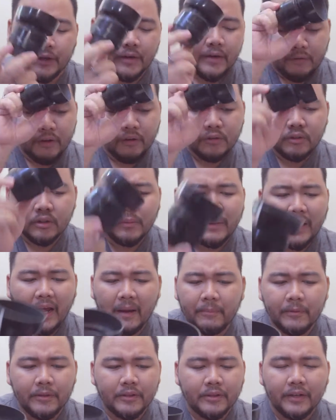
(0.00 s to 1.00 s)
If you don't know what
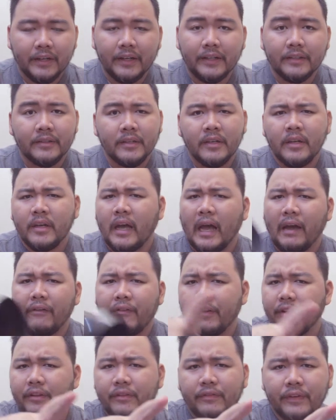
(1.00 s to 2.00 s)
aperture is, I have
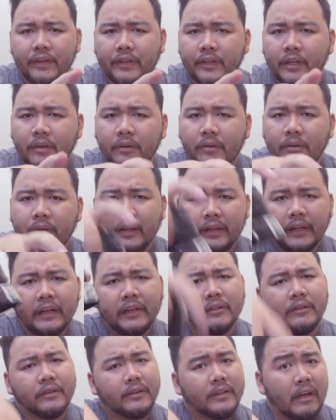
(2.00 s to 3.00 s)
another video, a
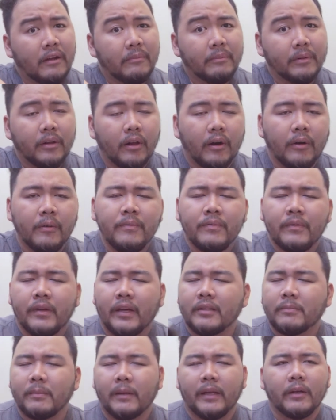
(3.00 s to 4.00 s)
link to it down below
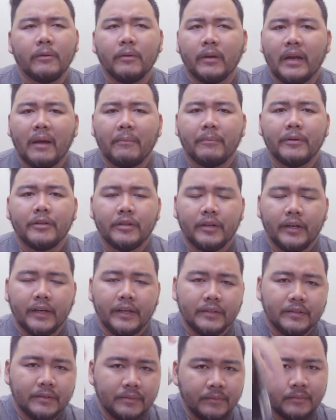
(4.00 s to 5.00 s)
explaining what aperture
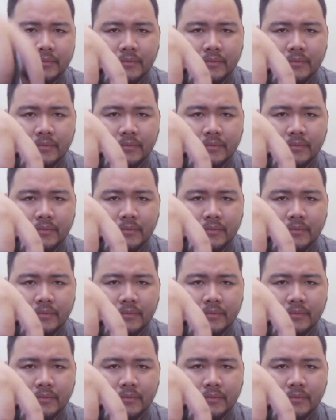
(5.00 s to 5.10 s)
is.